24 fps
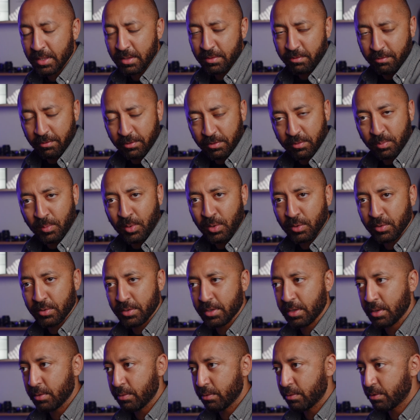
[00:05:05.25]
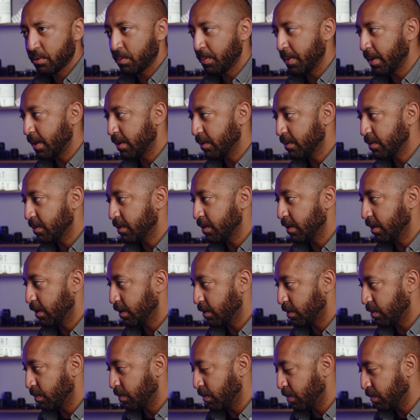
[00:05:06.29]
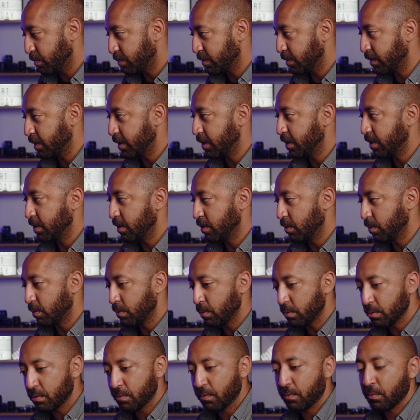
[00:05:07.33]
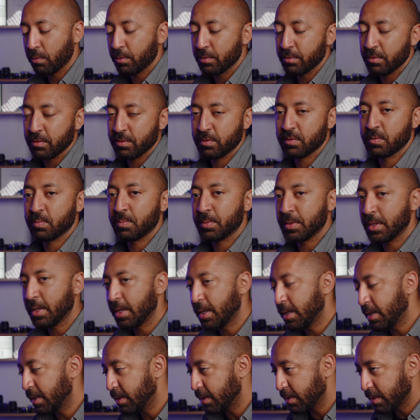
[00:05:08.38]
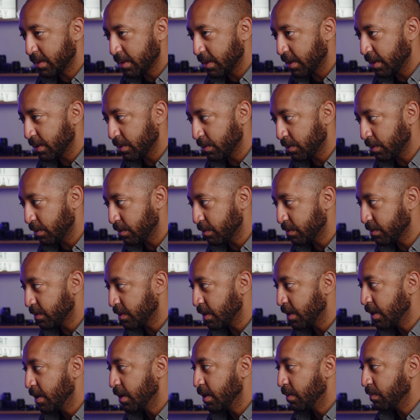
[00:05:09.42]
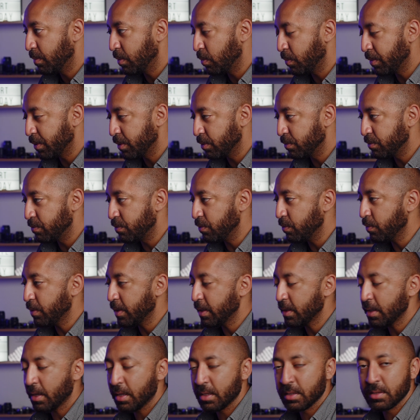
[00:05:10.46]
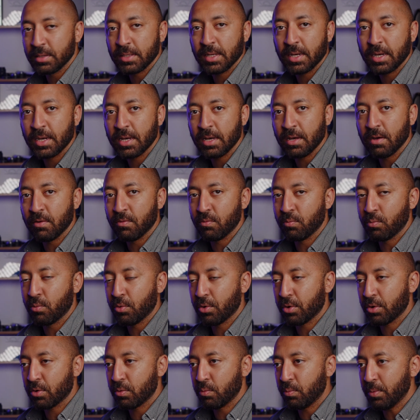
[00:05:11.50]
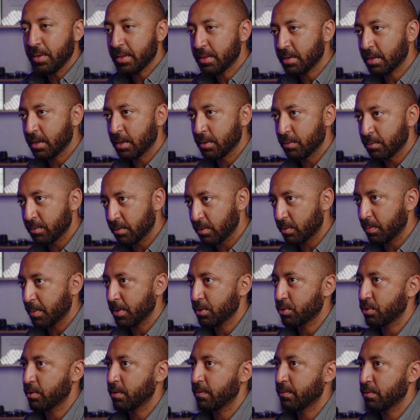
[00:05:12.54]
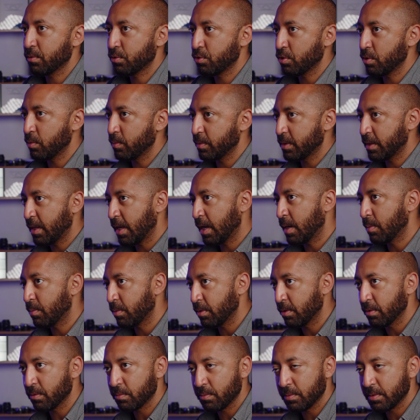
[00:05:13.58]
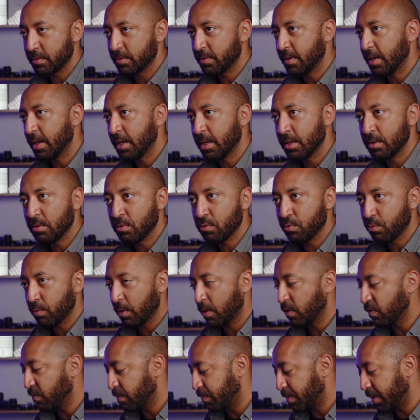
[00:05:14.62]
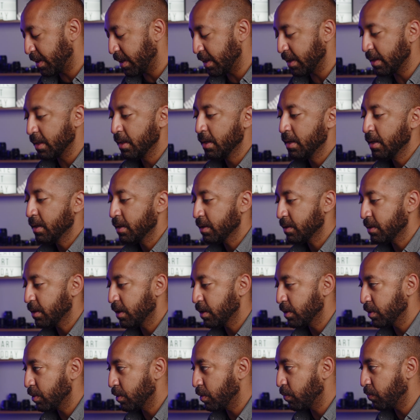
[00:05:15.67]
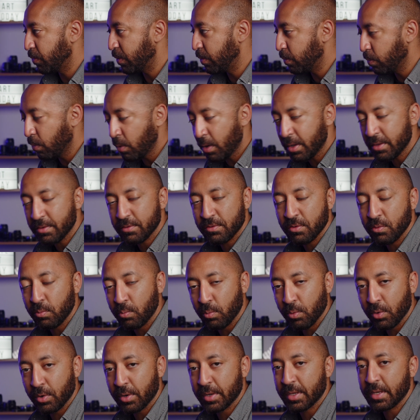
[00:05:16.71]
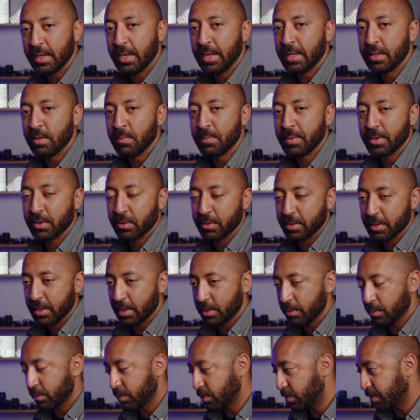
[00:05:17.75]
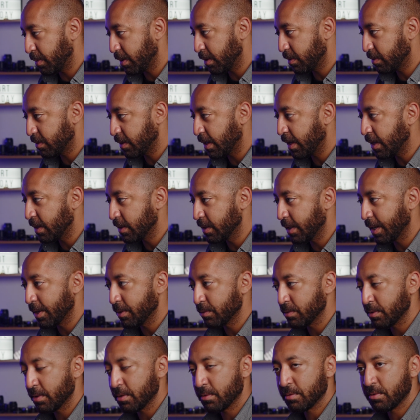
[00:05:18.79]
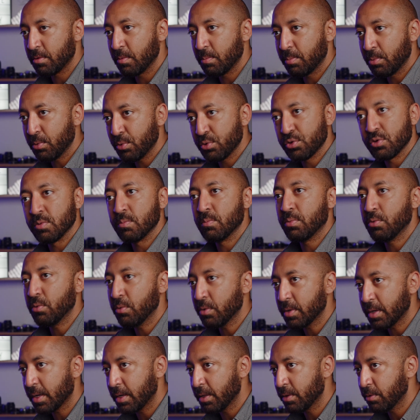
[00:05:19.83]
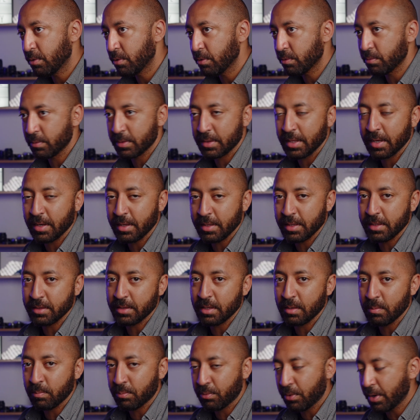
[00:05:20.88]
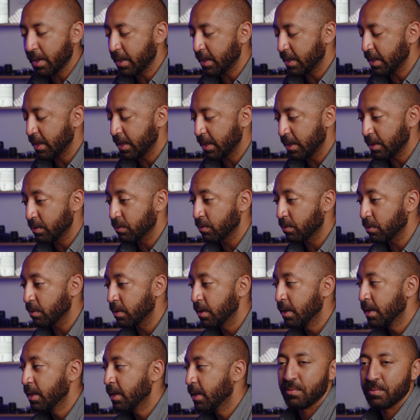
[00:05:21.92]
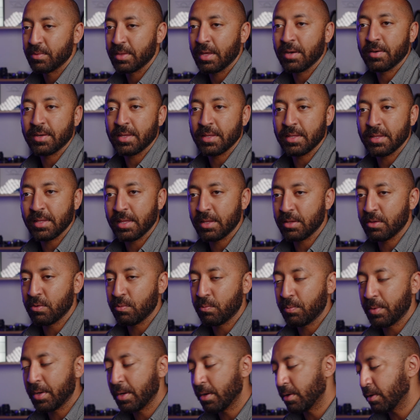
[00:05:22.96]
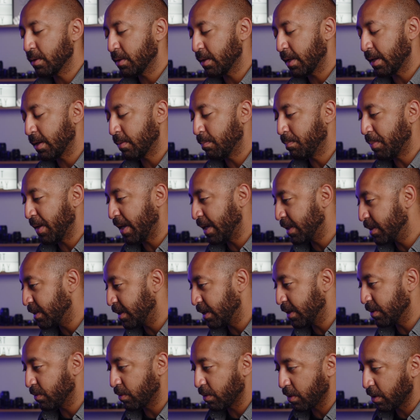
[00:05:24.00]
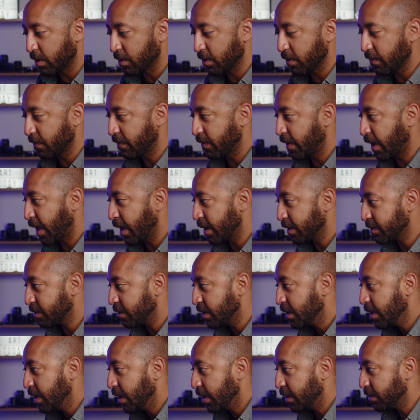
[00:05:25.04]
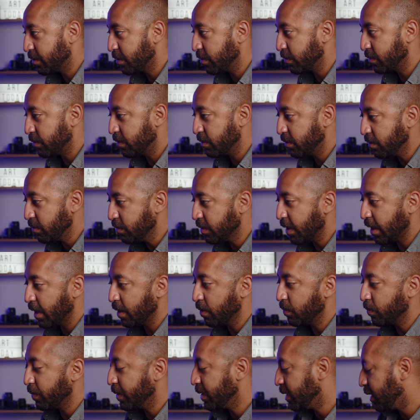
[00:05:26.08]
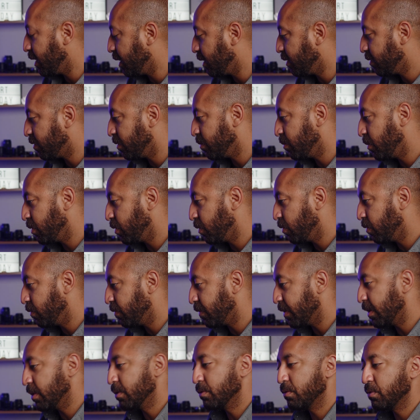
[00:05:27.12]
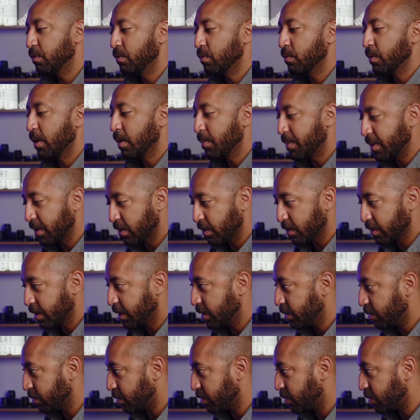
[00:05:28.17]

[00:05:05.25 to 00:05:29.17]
is a smaller color space. It's mostly used for displaying colors. But when you're doing a lot of work with colors, especially if you're shooting with cameras with 10, 12 bit color, we want to work in a bigger color space that allows us to push and pull colors without anything breaking or without getting any weird like banding or artifacts. And so to do that, we need to move into a bigger color